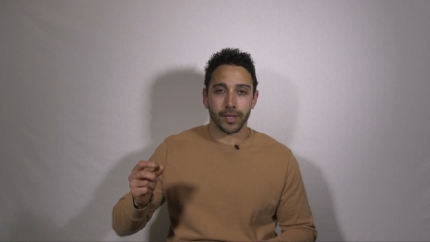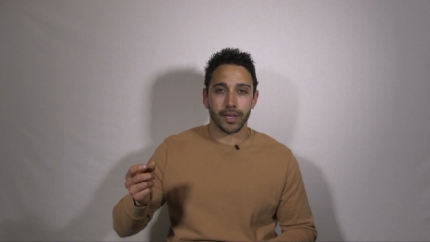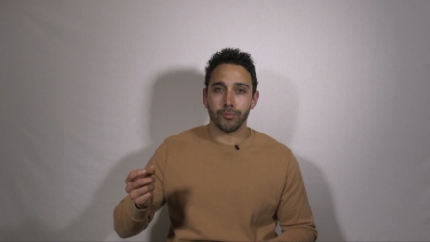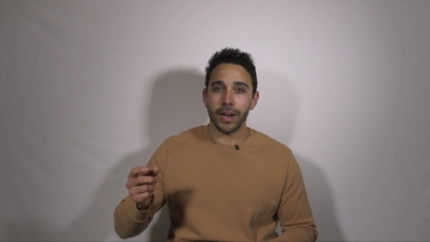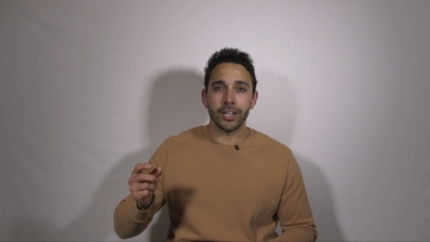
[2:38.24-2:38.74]
it
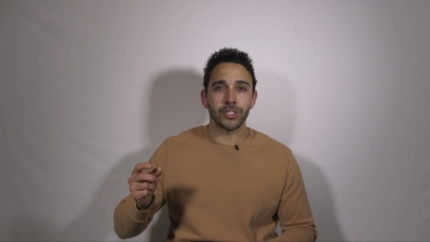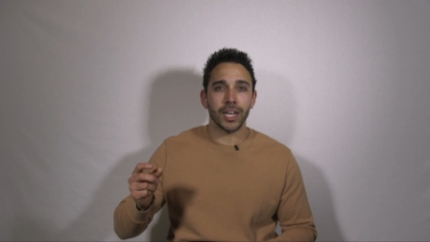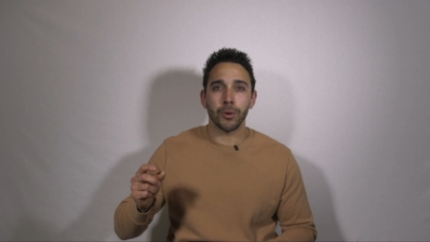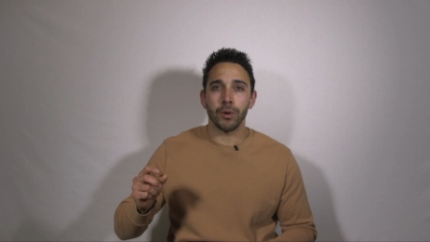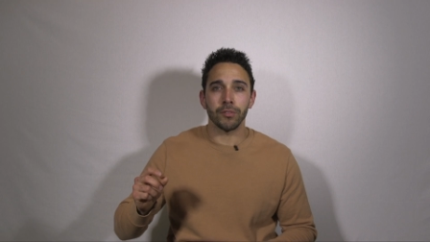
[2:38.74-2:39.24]
can range
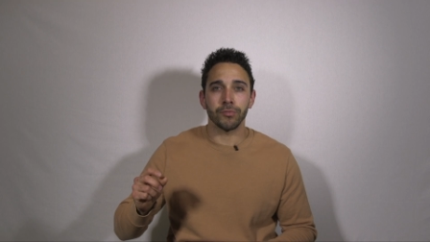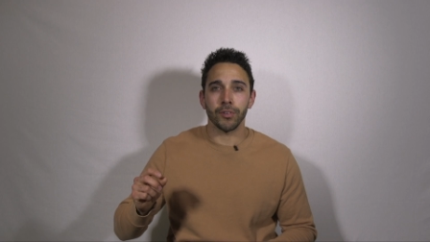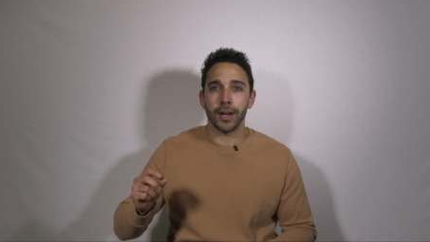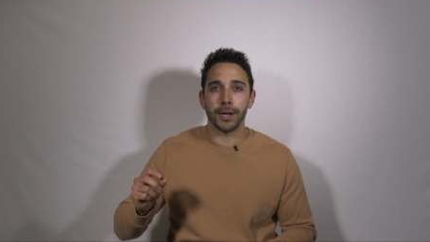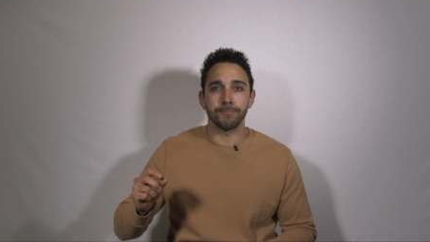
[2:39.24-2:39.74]
anywhere
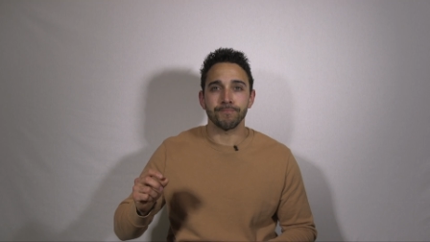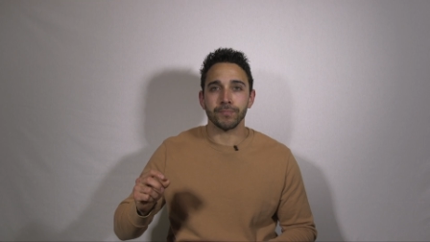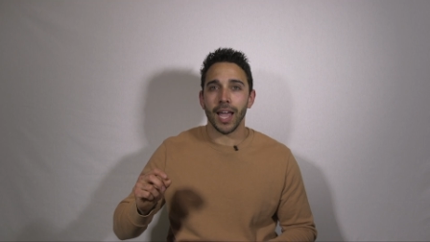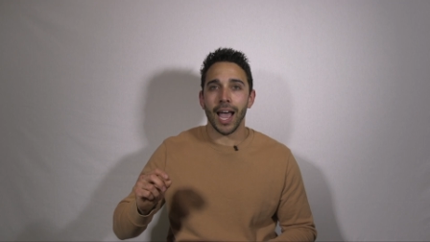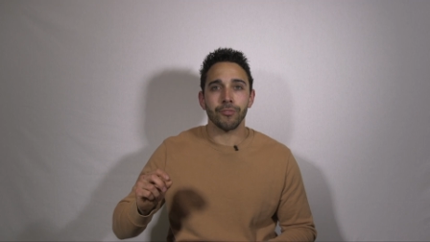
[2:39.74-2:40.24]
from
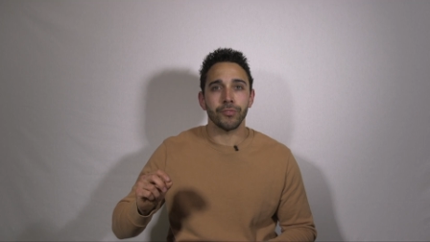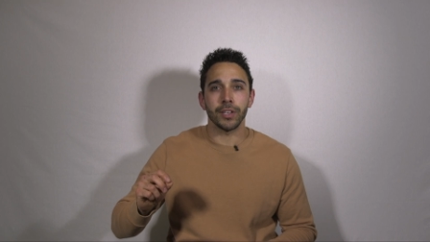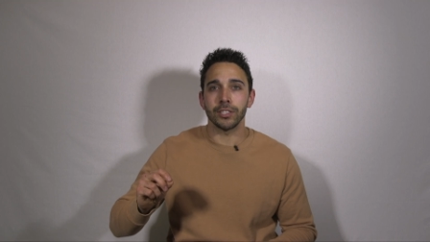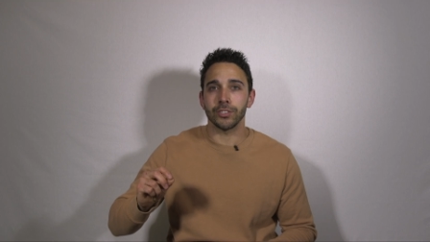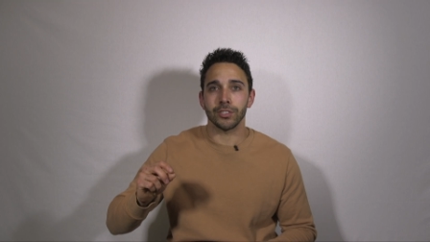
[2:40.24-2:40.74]
half
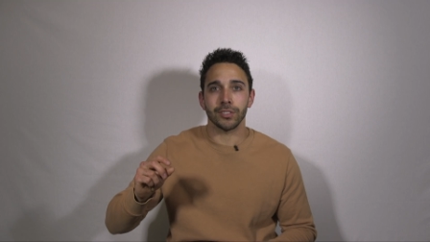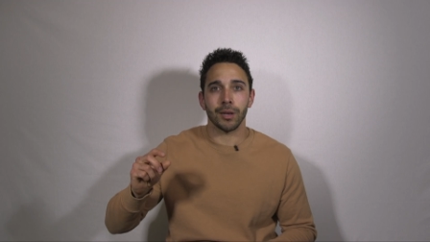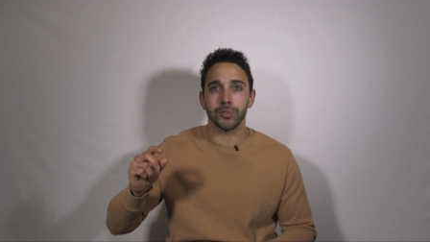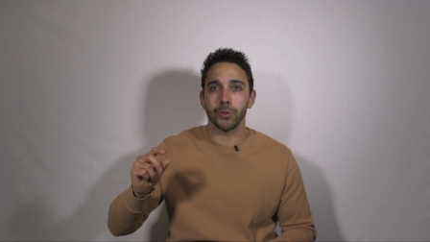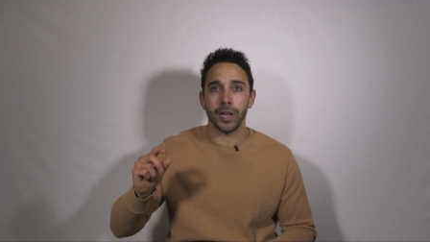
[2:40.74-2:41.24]
inch
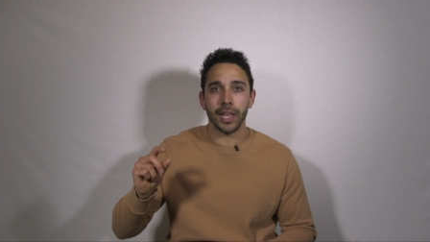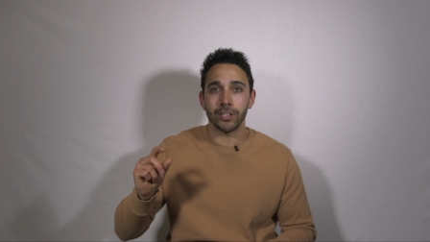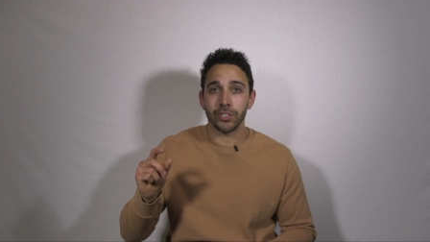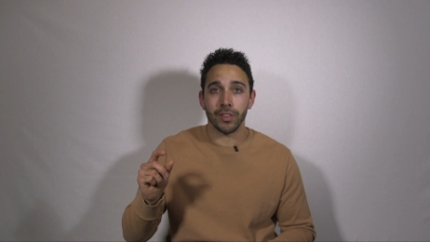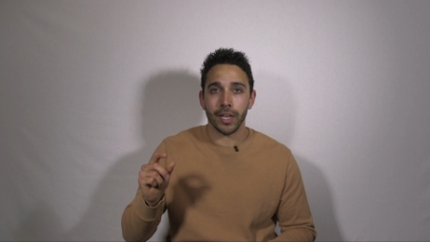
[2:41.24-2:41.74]
up to an
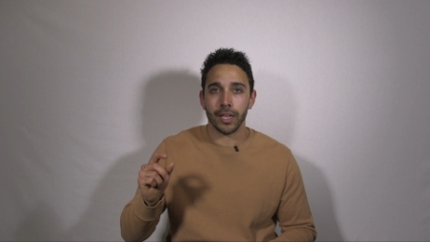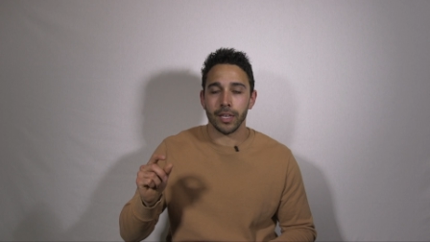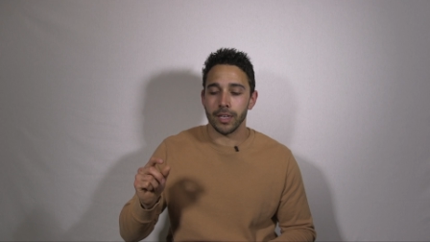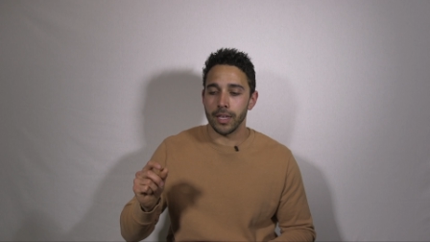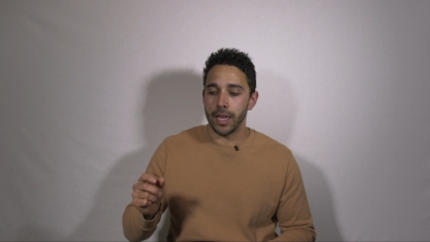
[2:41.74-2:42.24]
inch thick.